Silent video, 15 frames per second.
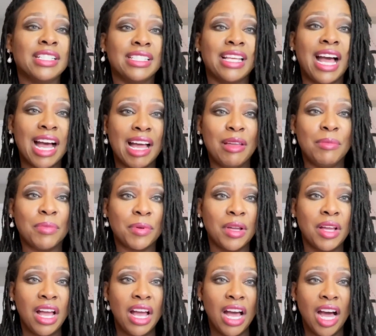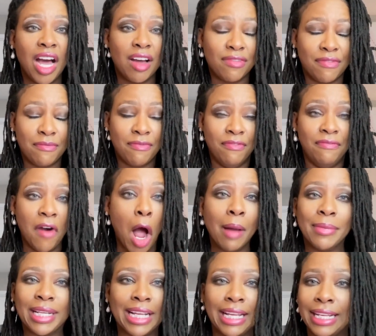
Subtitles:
type of vomiting.